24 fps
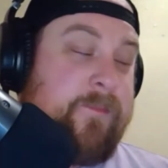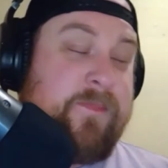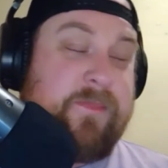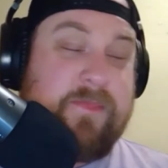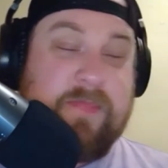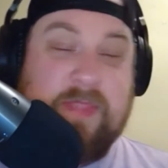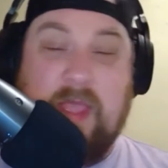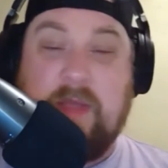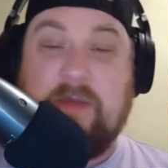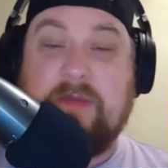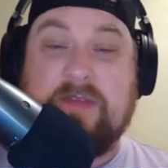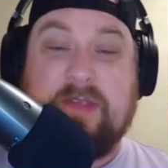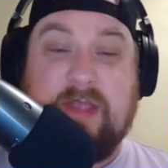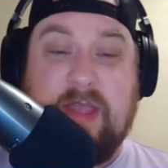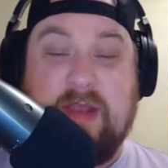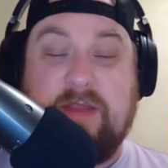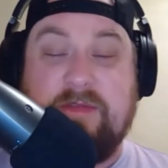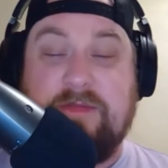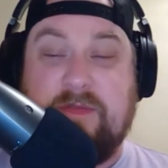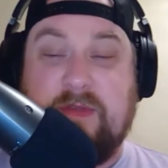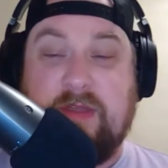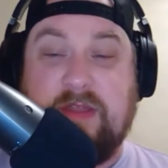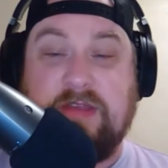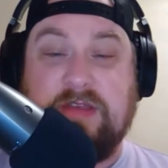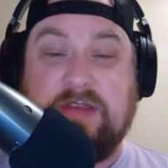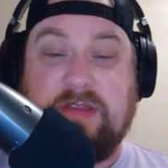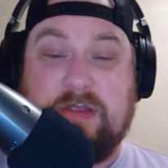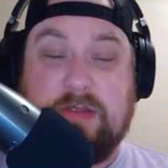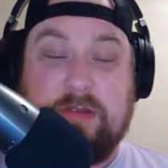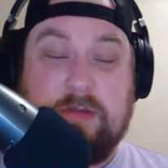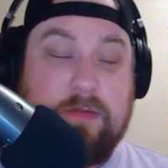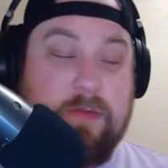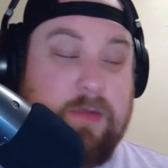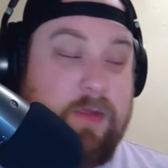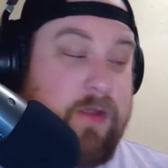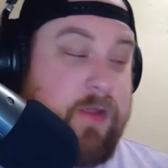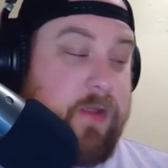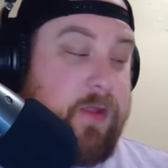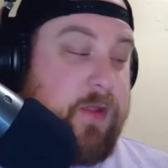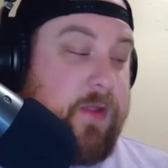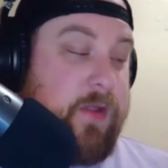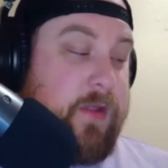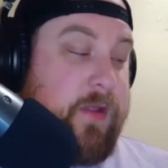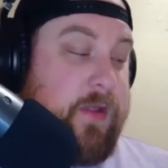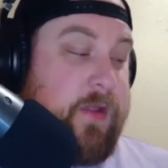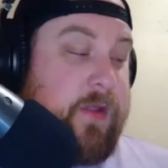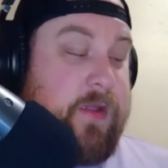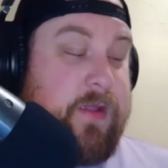that was kind of fun too.
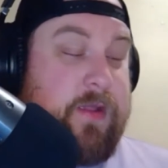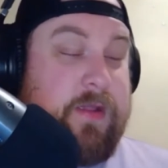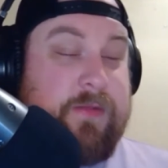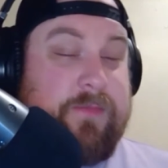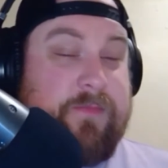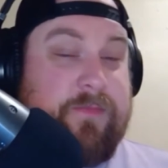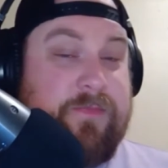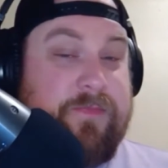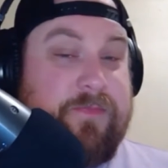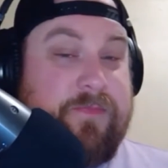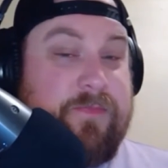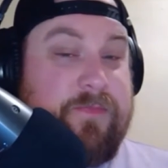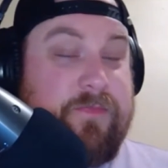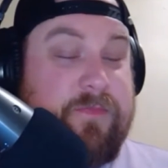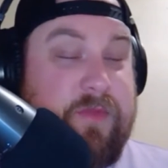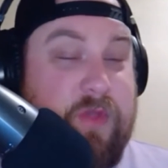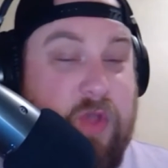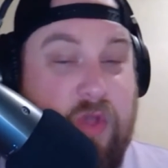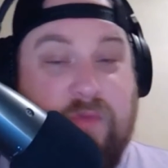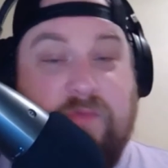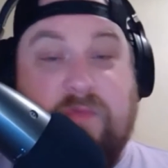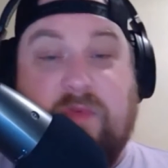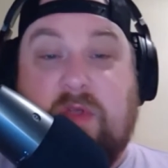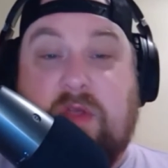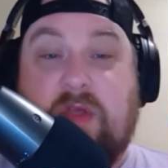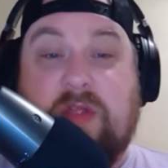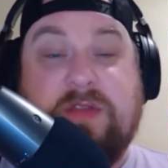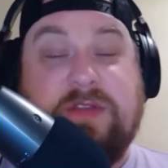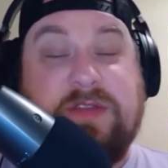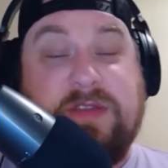Overall,